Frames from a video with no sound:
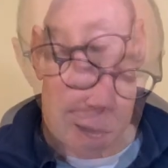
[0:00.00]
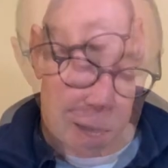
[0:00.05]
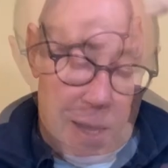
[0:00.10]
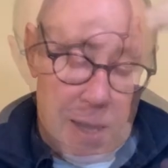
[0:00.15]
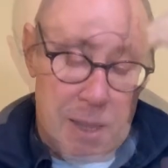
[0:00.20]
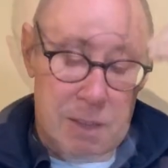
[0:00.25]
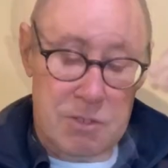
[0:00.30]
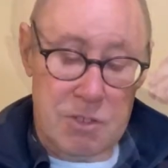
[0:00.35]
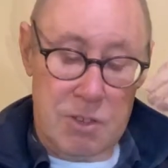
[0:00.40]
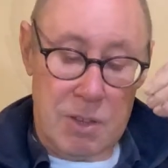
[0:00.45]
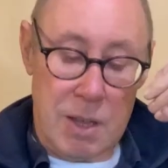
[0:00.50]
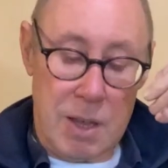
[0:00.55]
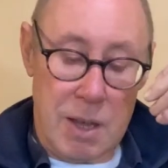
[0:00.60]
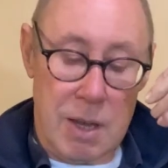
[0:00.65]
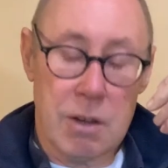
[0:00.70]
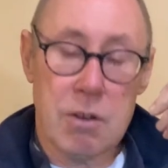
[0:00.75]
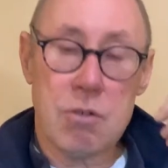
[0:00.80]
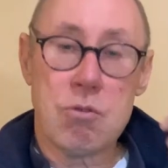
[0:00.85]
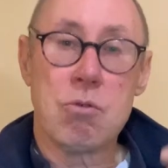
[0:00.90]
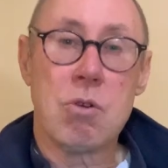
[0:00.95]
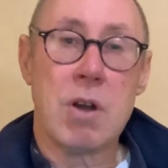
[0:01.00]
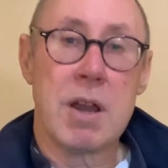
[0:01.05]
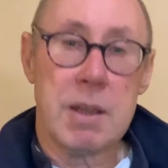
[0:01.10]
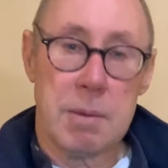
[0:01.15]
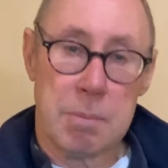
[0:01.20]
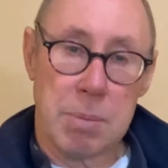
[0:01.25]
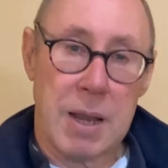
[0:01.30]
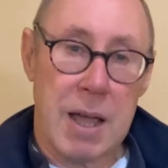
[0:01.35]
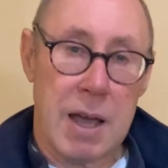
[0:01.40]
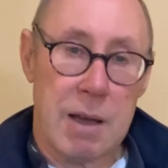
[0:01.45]
It's a great
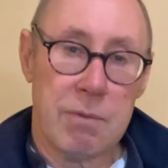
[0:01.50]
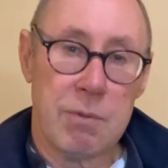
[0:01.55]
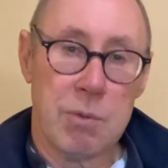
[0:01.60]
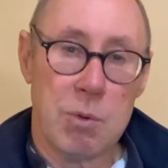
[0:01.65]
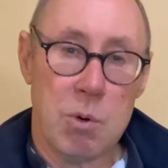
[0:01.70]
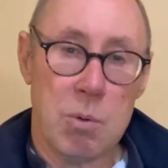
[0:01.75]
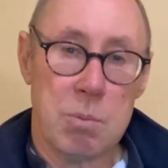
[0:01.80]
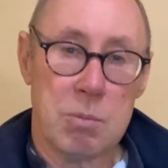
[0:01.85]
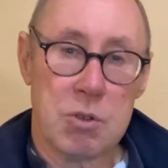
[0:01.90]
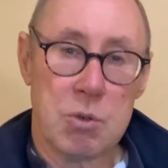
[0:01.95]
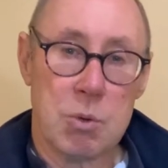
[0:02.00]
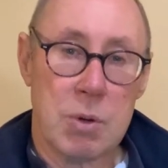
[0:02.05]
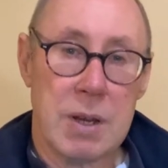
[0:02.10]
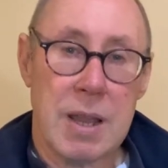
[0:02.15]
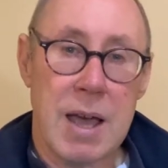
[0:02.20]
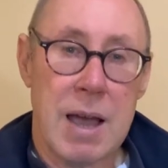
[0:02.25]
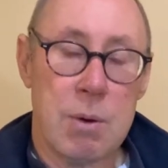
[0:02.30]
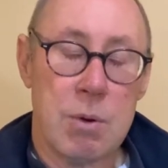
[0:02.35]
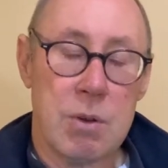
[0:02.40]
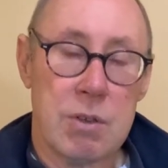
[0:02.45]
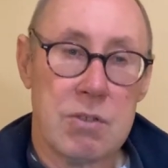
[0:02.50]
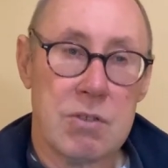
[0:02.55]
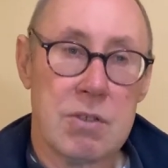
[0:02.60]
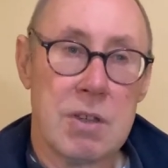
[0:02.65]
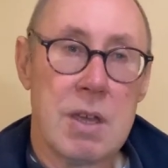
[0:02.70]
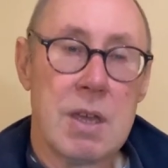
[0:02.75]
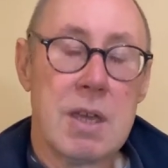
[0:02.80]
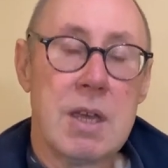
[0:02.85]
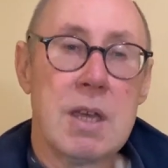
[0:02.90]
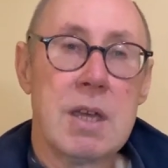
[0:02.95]
platform to allow us
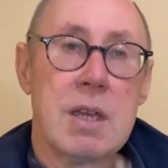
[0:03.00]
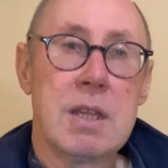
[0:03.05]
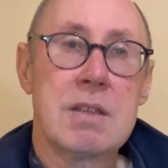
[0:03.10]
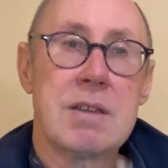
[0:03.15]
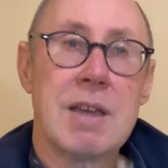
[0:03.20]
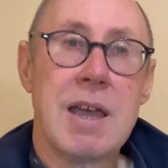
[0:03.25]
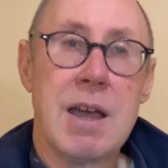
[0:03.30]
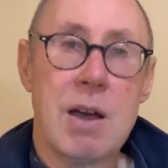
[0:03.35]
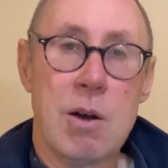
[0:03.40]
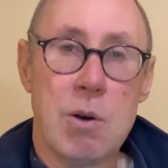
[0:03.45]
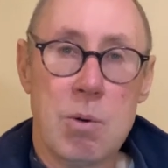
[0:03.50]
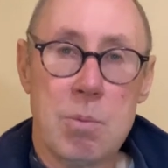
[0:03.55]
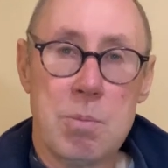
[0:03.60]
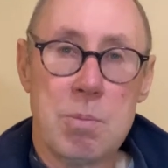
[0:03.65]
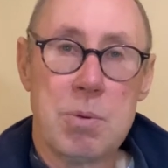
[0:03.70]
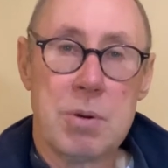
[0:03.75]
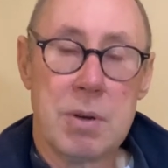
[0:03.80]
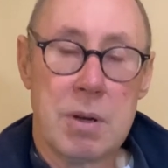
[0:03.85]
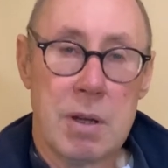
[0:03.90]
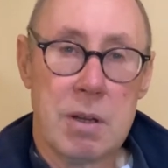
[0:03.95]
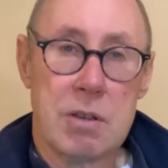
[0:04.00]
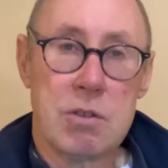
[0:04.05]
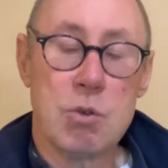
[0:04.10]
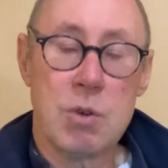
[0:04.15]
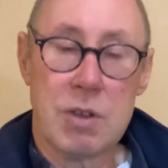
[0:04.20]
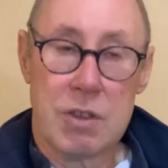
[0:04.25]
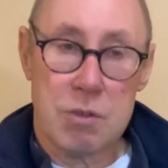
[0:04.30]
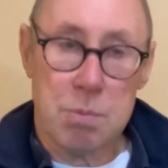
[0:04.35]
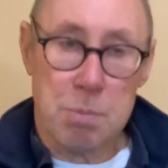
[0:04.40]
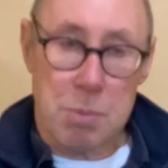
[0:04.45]
to help, to
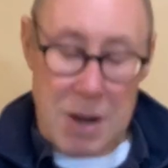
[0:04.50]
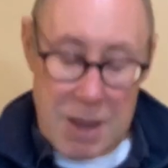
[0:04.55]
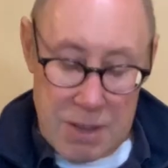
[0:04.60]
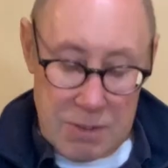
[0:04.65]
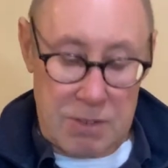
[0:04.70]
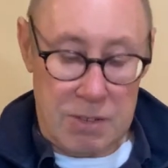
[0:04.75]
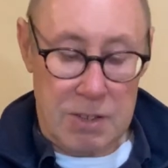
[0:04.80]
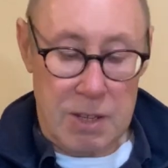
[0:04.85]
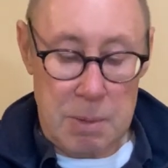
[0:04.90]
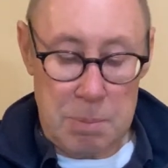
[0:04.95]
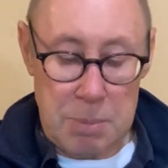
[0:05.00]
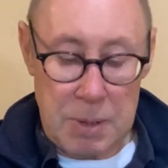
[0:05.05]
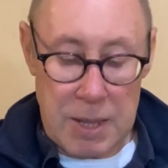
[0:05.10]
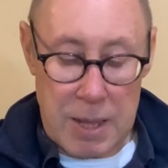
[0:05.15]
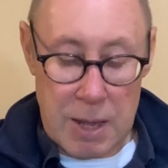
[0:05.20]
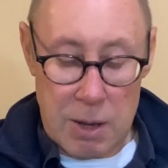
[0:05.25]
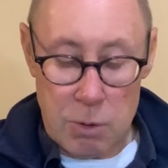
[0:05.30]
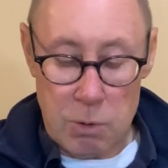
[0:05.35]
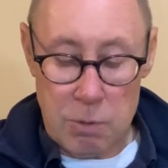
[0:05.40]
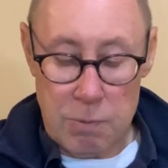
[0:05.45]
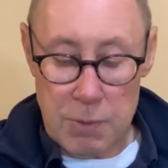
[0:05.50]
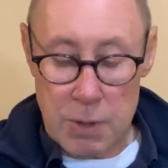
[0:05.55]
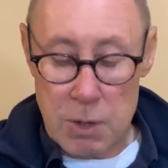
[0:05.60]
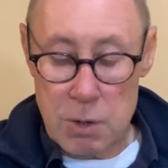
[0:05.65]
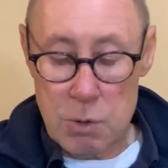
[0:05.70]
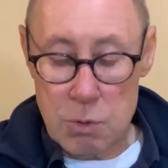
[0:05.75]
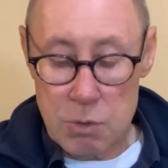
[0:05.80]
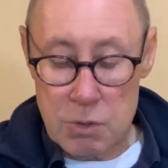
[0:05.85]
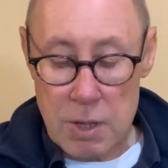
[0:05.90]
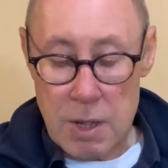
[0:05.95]
express deeply held
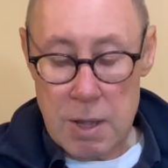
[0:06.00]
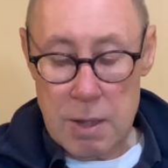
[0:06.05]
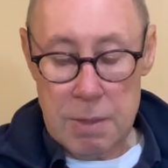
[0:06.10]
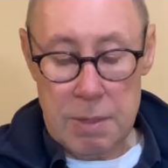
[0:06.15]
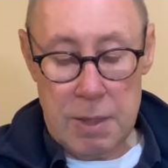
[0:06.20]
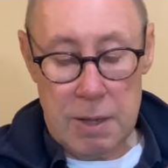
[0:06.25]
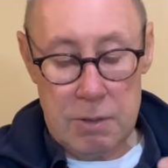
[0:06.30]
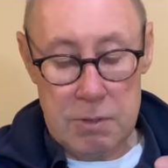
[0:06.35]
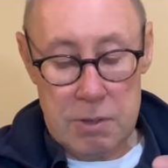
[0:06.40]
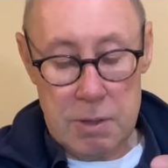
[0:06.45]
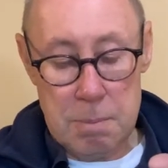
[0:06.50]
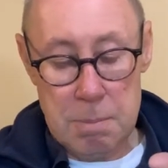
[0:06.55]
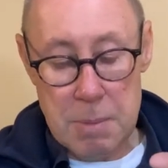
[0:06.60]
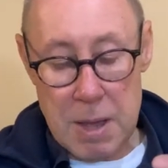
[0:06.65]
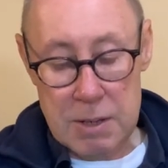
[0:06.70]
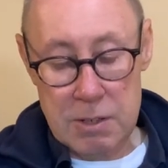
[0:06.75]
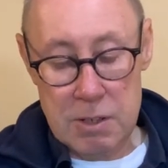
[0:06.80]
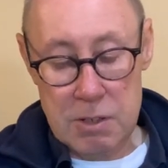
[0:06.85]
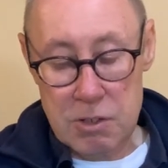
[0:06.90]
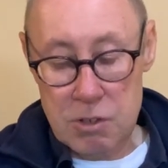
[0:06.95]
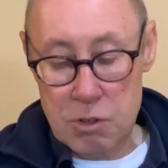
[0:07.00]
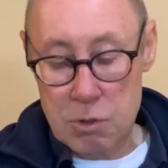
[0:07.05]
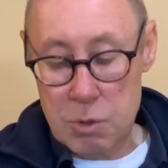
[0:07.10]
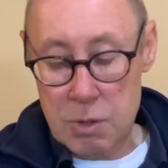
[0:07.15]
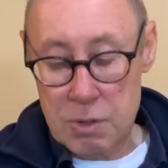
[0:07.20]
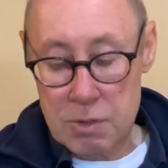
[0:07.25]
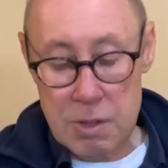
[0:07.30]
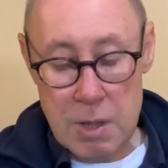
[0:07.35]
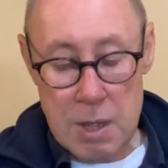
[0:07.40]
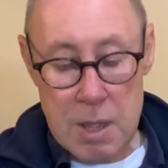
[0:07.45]
views, things that matter to
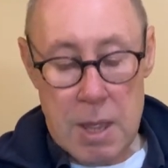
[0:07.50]
us,